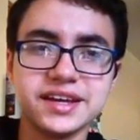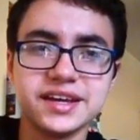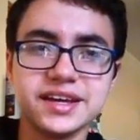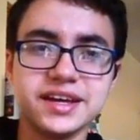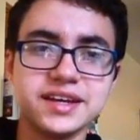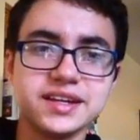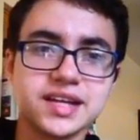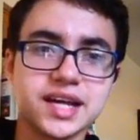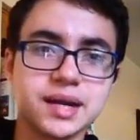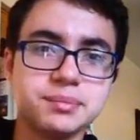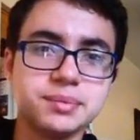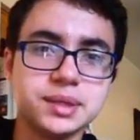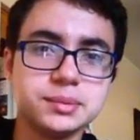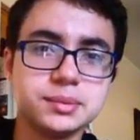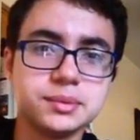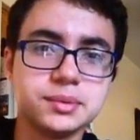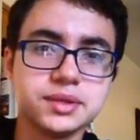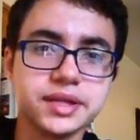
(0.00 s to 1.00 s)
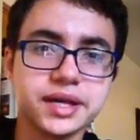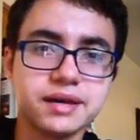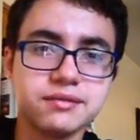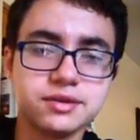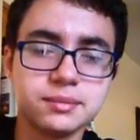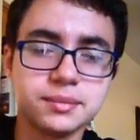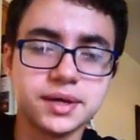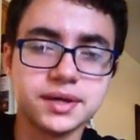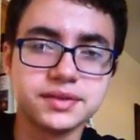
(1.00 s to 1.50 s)
and a lot of people were
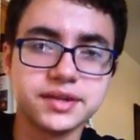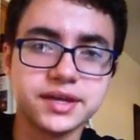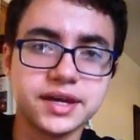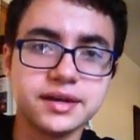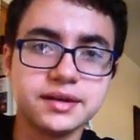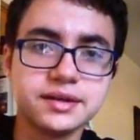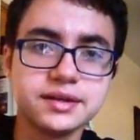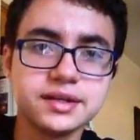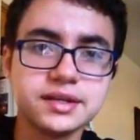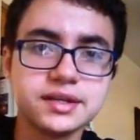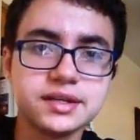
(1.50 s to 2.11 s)
laughing about that.